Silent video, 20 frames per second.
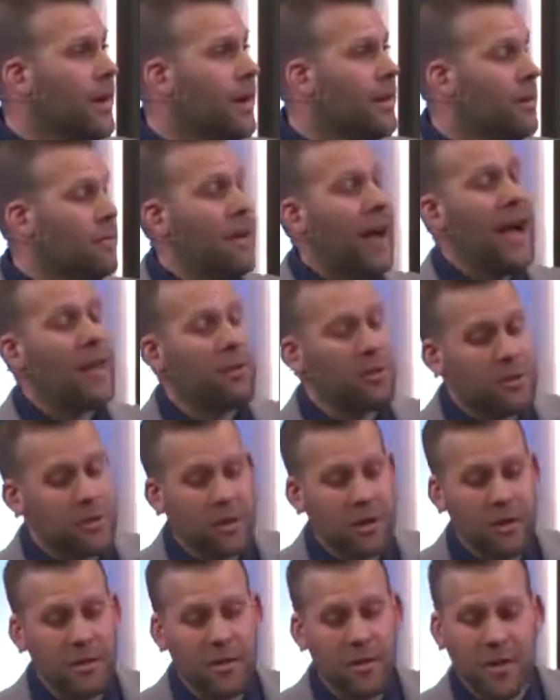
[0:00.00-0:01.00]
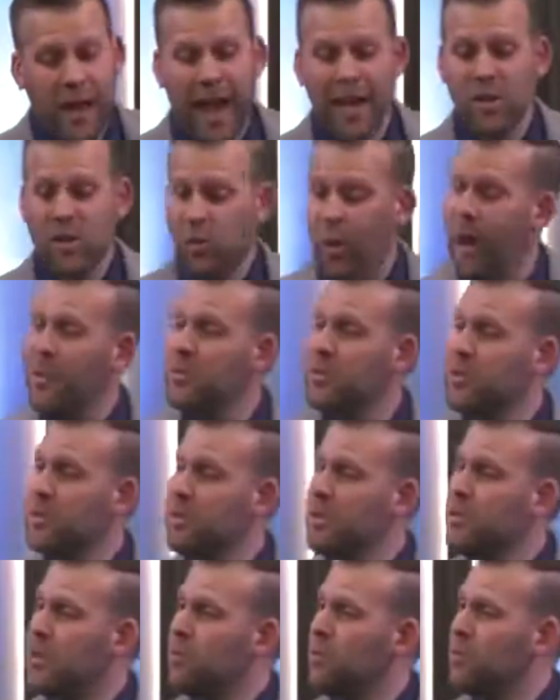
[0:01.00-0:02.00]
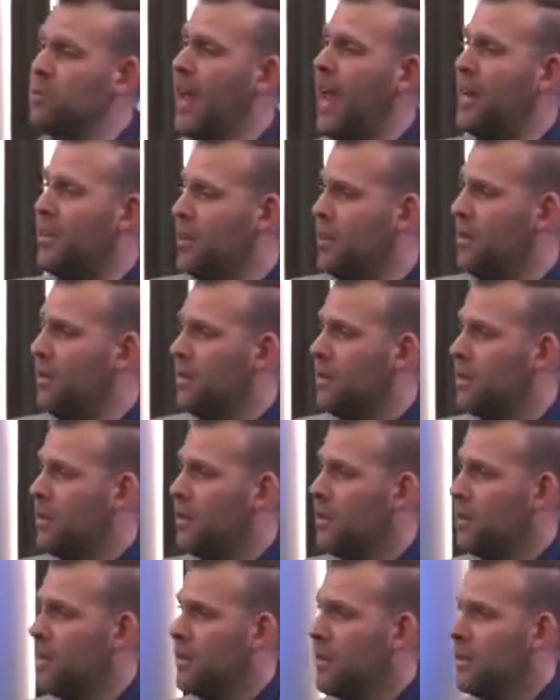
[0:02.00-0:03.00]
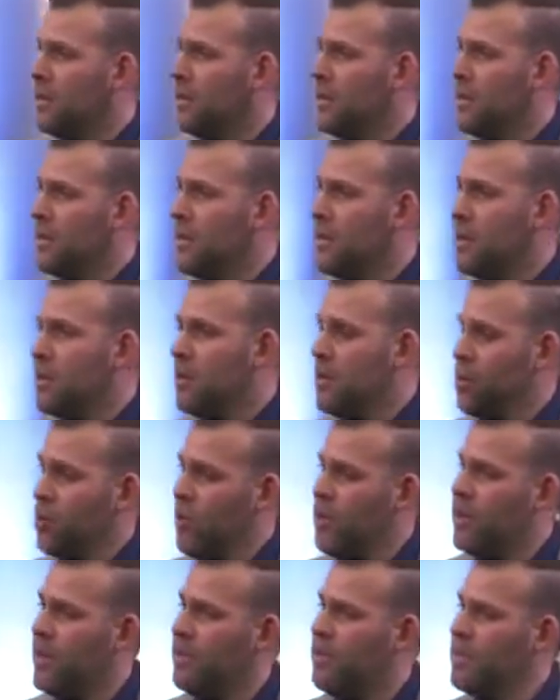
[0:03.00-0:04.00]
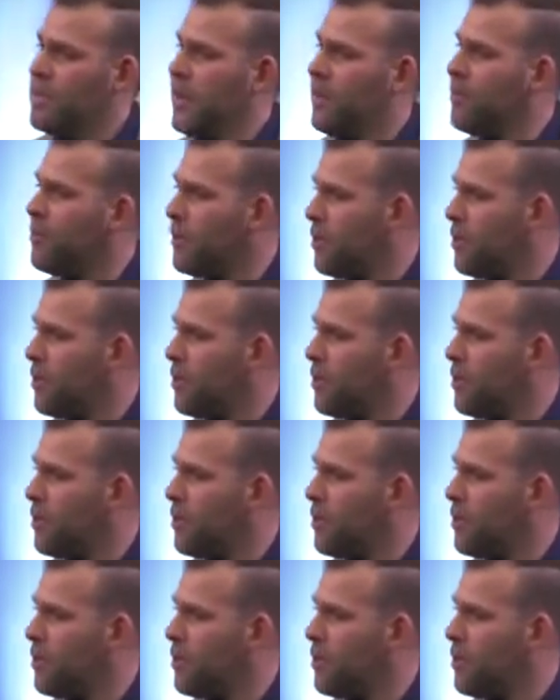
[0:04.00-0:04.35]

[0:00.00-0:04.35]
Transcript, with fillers: The father turned to Daniel Webster and said, Well, Daniel, what do you have to say for